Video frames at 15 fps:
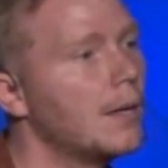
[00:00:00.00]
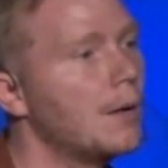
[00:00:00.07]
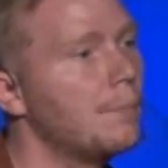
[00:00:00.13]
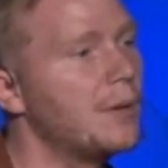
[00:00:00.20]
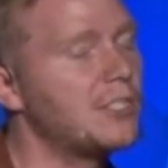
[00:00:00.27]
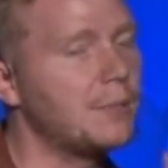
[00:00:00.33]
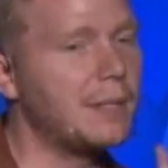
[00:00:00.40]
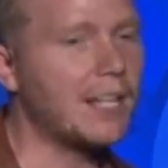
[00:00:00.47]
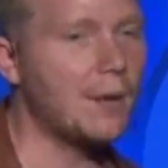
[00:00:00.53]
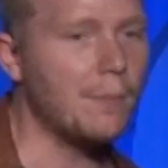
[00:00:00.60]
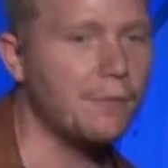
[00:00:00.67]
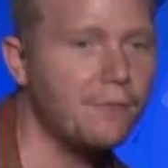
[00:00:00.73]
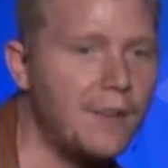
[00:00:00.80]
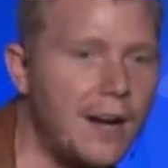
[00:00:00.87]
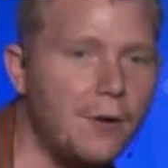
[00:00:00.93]
but to become a
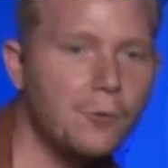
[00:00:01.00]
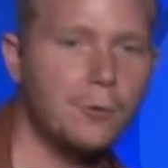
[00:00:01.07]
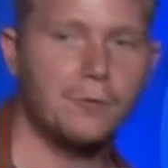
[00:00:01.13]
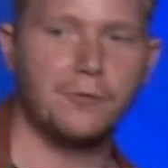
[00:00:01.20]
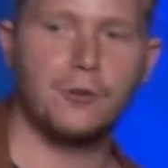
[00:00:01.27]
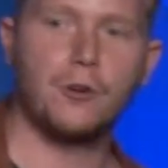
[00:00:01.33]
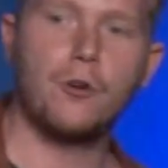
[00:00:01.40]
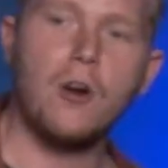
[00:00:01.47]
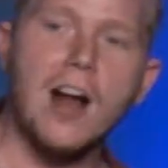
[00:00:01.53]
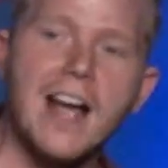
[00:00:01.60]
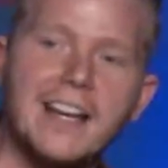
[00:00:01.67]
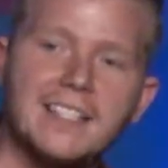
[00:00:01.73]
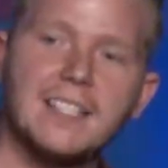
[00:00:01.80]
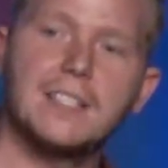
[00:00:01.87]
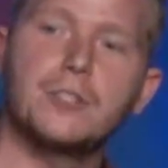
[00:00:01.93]
follower of
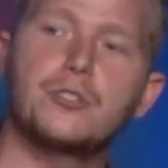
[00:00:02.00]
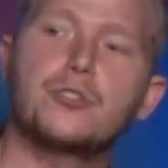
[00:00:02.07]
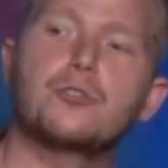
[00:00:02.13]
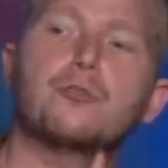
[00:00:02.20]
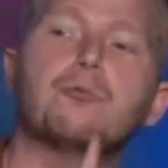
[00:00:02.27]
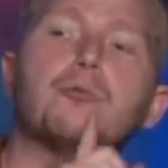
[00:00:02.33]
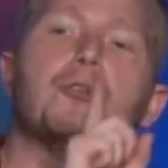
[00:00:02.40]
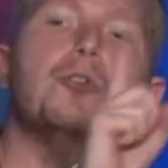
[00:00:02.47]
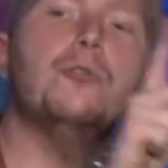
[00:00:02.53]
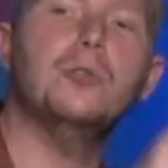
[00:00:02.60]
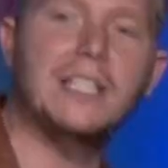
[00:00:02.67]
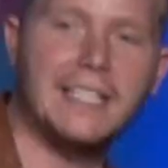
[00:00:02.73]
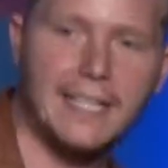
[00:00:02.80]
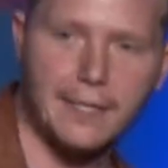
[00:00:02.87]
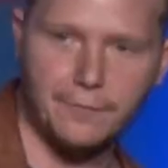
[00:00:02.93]
Christ and to
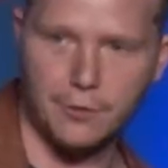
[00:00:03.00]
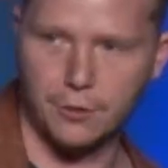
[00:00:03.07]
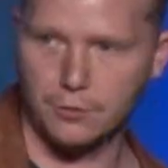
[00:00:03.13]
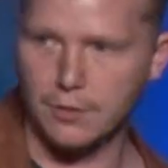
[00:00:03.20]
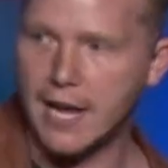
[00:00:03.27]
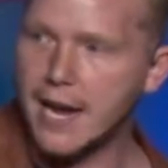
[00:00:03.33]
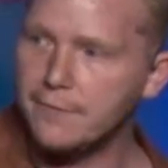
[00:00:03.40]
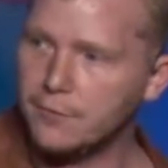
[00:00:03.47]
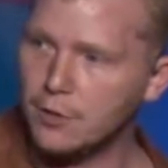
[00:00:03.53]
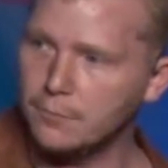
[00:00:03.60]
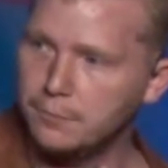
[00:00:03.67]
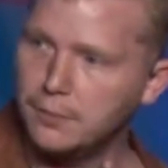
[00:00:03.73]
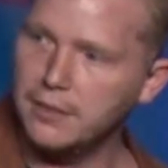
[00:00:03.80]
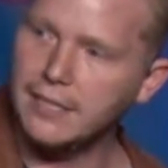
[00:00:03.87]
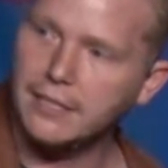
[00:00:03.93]
truly give your life
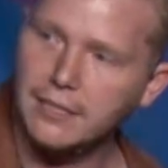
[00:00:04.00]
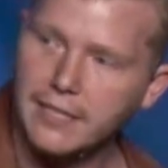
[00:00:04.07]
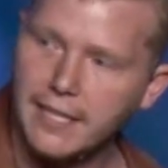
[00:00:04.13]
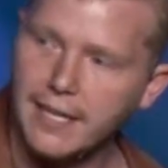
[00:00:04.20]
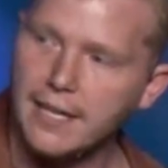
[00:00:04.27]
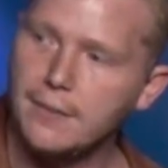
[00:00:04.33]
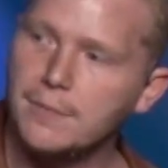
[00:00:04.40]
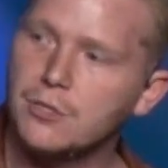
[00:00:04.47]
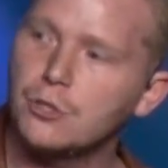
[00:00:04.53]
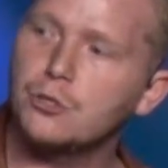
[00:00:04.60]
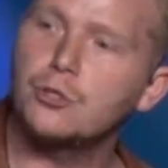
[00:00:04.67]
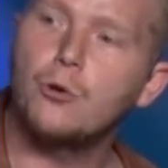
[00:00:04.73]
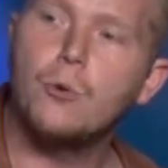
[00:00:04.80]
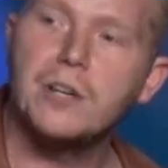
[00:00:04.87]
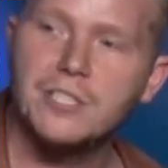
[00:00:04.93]
completely to Him is a
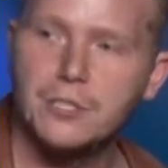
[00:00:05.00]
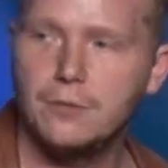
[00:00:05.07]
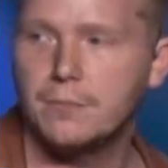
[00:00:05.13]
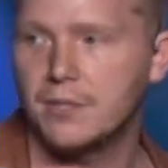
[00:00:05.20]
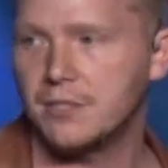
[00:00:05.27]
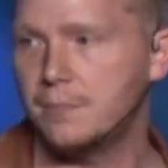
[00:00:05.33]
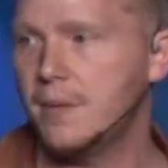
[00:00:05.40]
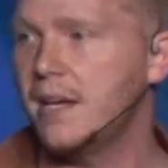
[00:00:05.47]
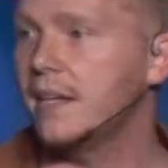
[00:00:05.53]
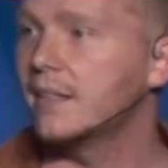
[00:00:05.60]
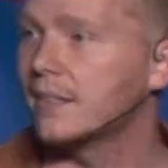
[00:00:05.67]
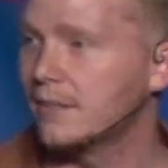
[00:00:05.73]
choice you must make.